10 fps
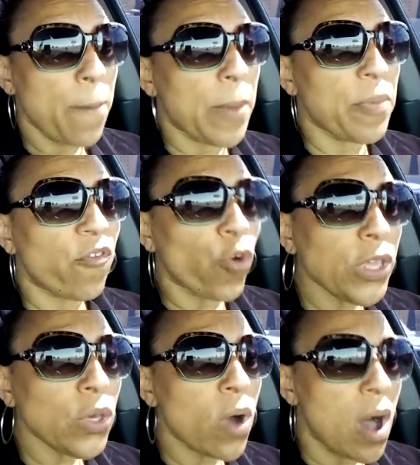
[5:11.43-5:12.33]
But
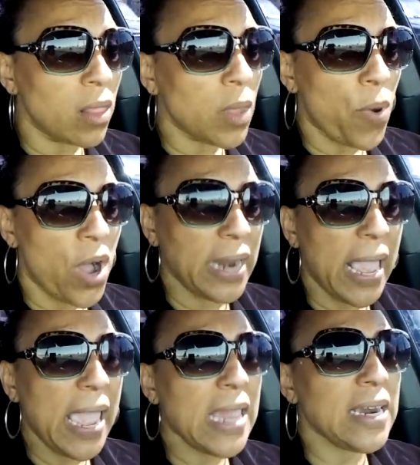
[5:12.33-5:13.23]
before you call
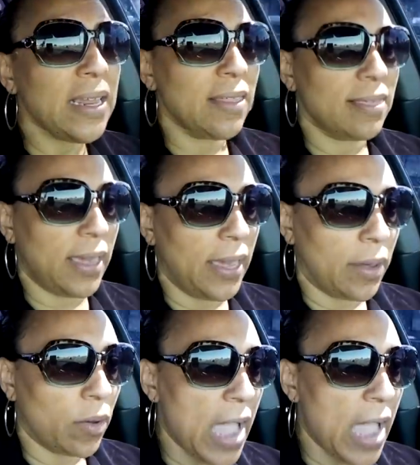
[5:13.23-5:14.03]
upon anything,